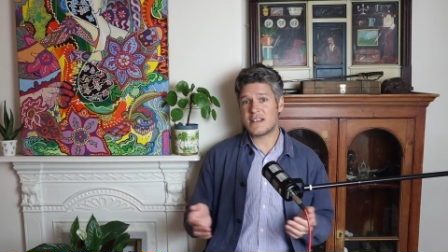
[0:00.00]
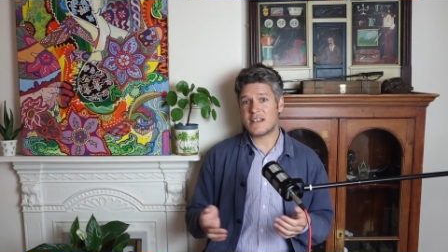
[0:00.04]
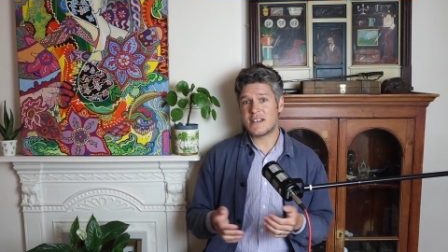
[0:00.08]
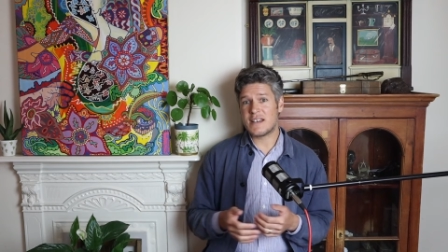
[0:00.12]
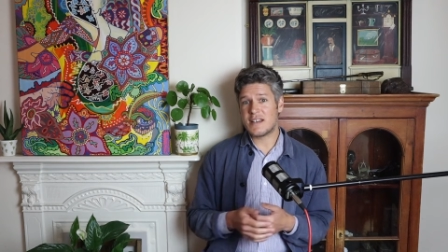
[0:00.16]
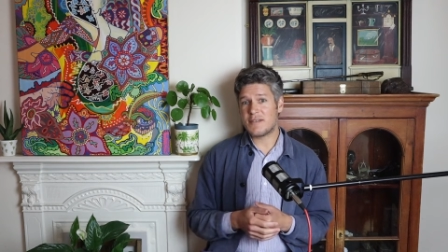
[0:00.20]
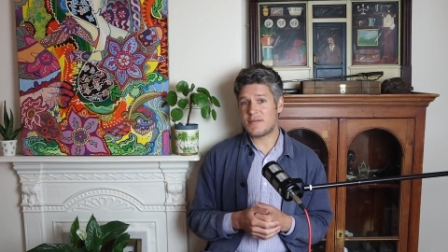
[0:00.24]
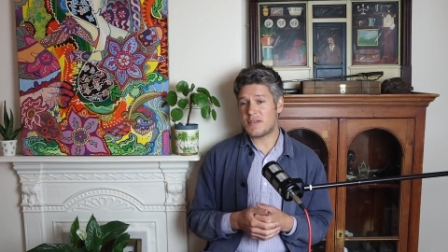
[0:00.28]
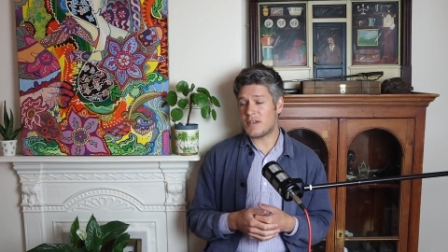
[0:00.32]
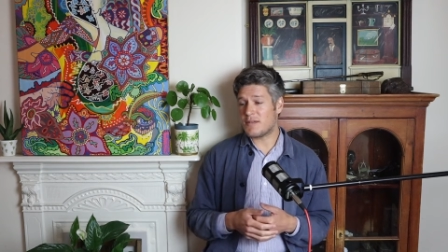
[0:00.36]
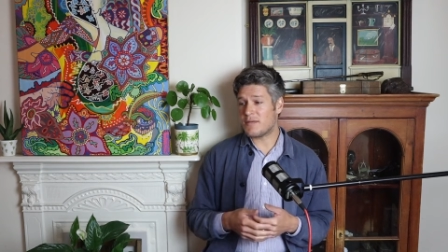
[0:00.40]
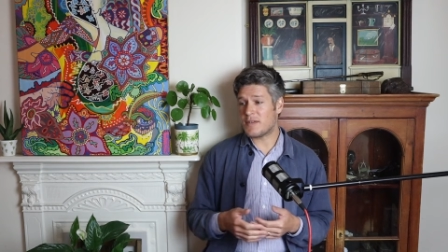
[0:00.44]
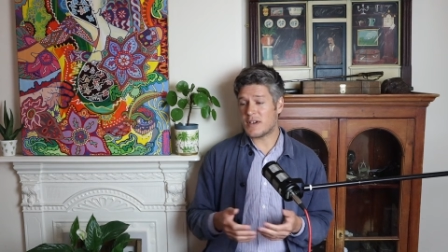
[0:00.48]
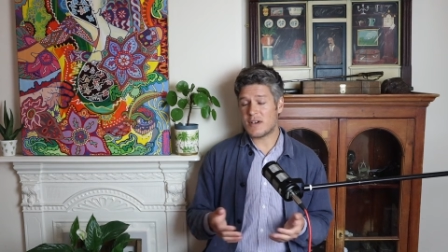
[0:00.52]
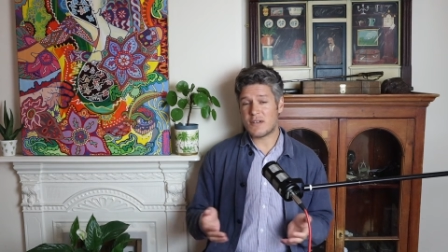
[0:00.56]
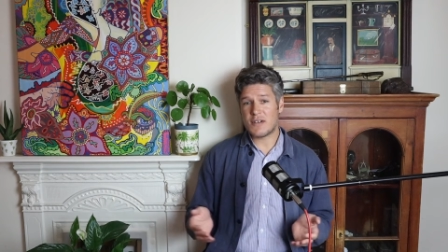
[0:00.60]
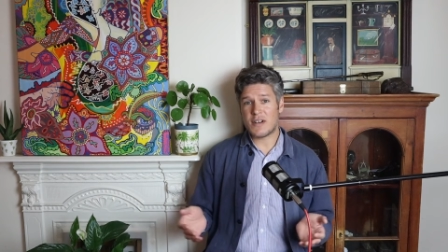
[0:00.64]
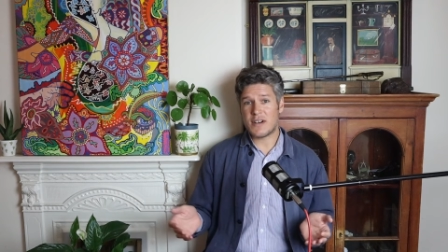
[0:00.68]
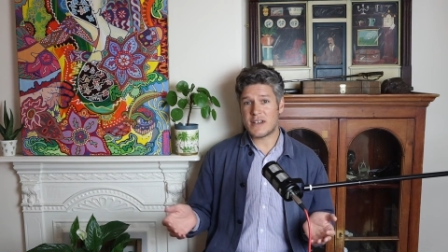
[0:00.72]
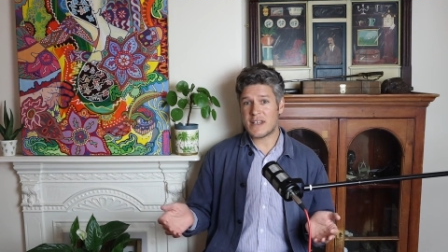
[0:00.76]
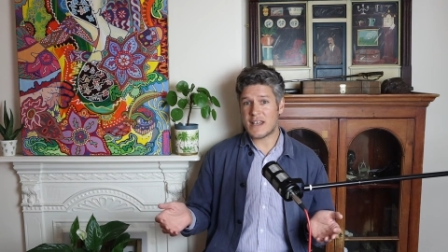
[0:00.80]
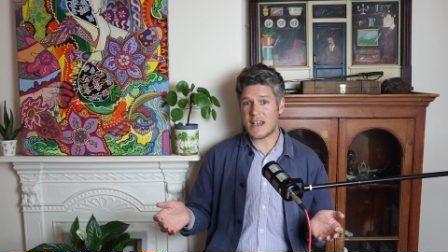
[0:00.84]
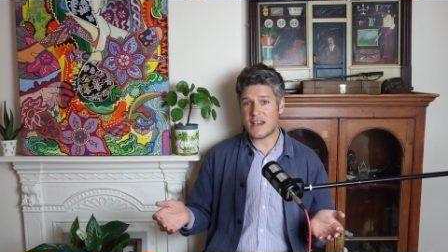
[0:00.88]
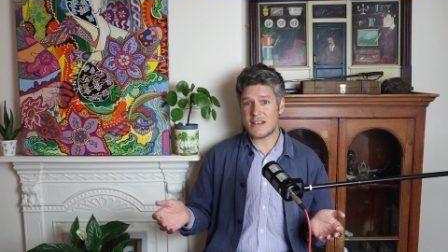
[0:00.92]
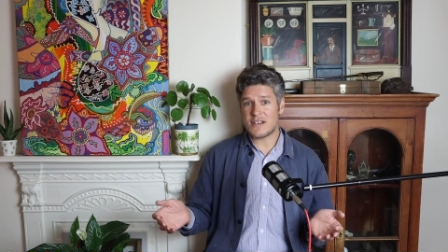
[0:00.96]
if you feel
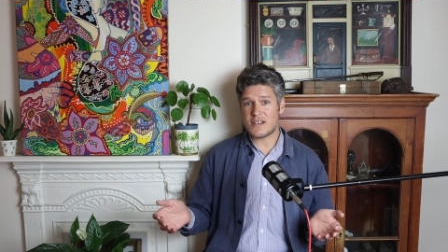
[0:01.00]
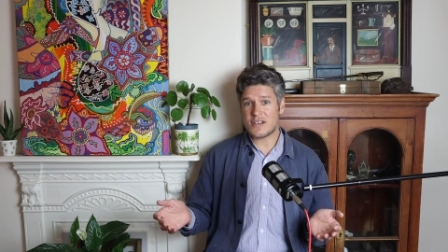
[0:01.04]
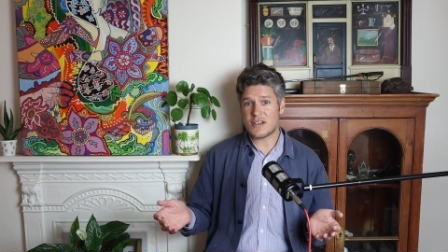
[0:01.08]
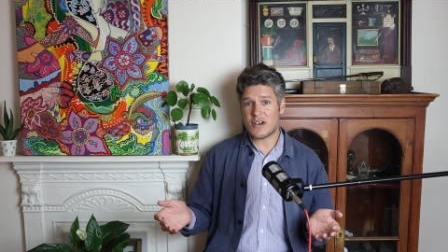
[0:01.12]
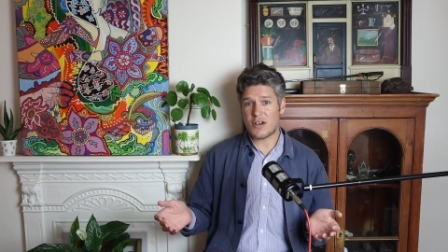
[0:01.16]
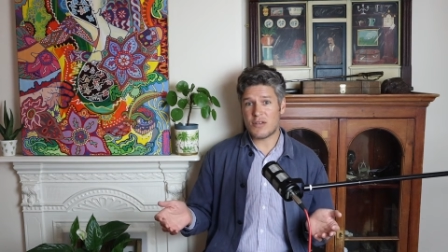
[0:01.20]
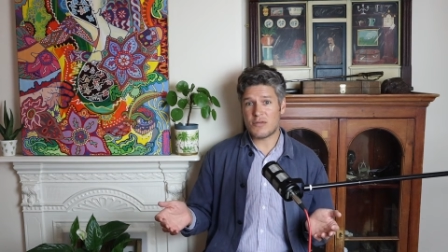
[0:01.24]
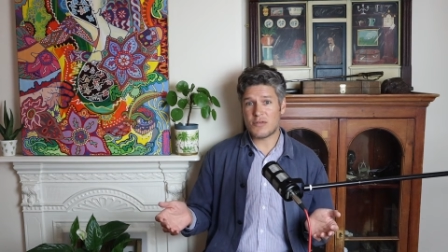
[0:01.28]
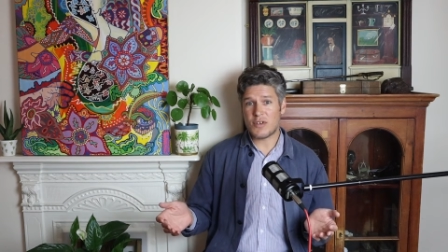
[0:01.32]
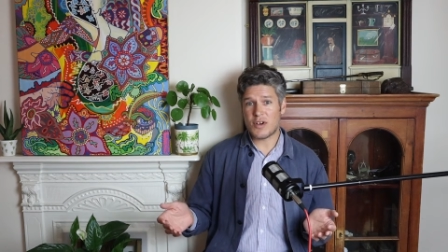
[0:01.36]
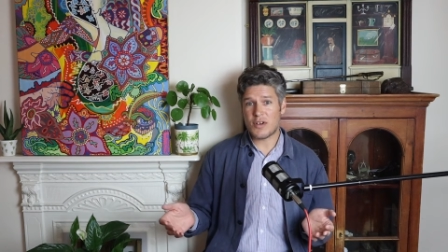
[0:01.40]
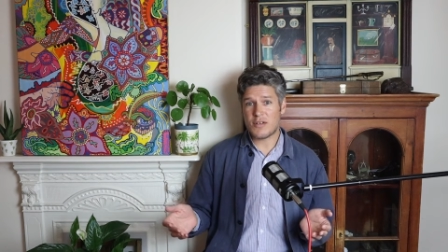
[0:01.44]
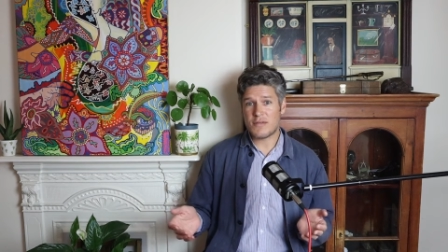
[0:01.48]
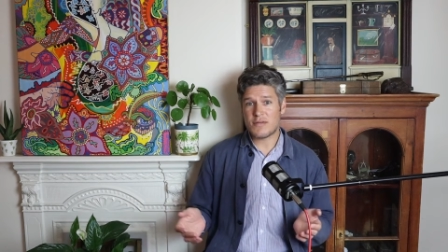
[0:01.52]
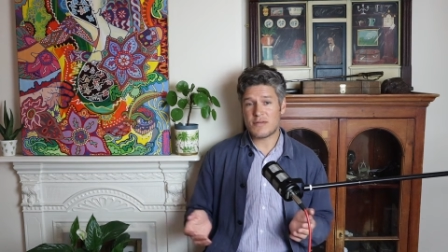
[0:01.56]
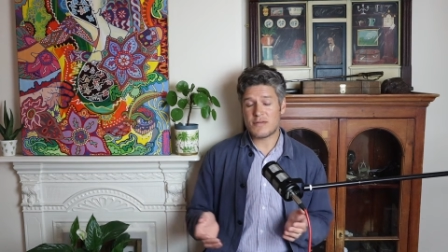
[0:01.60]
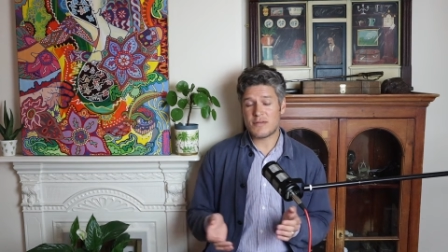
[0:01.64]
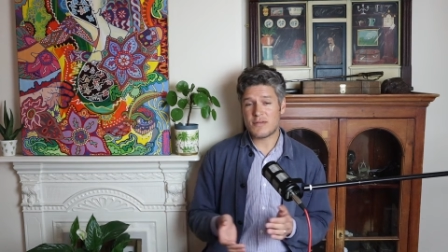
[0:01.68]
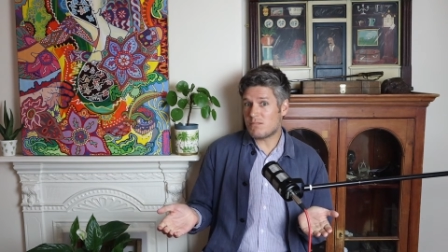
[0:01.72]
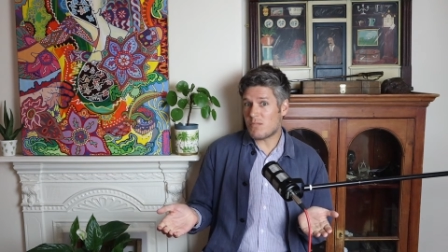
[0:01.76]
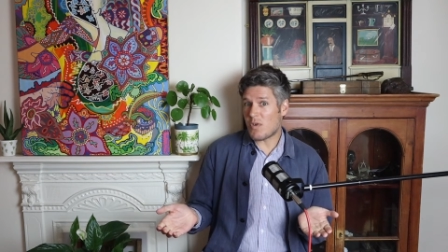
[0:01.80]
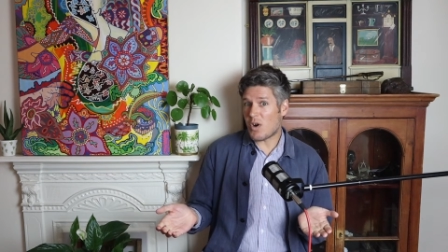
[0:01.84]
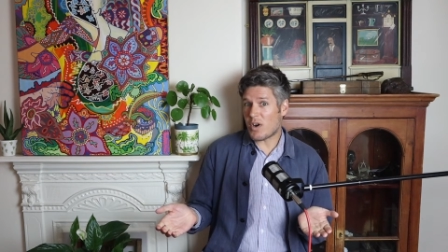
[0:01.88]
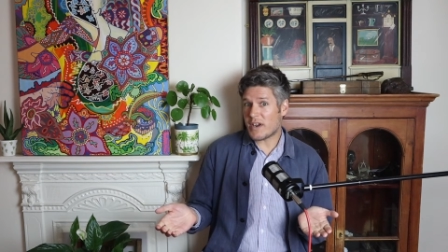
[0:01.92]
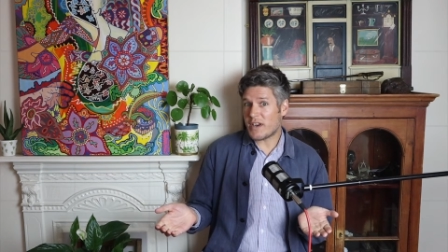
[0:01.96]
like getting told off.
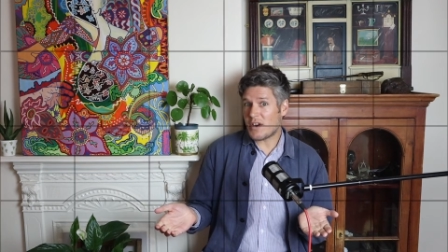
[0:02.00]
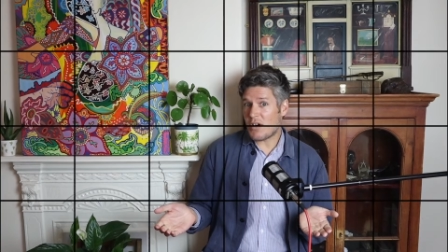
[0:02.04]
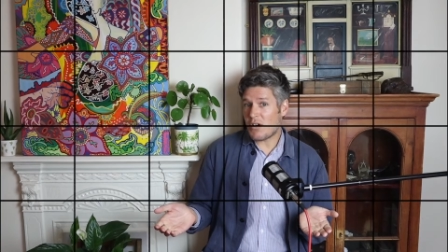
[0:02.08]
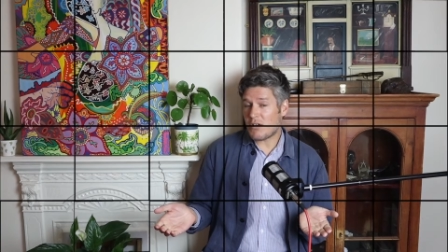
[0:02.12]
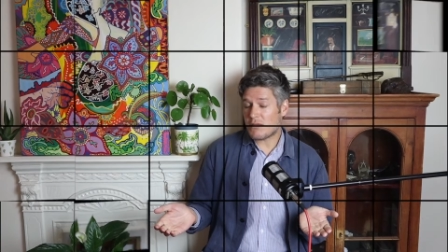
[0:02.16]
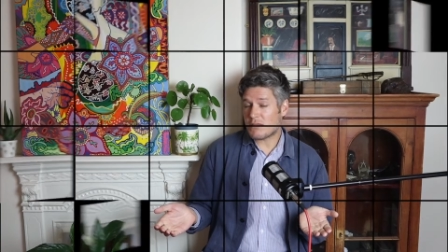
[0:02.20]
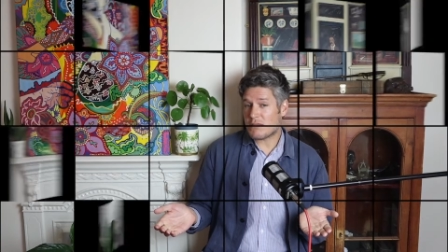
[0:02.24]
Why not?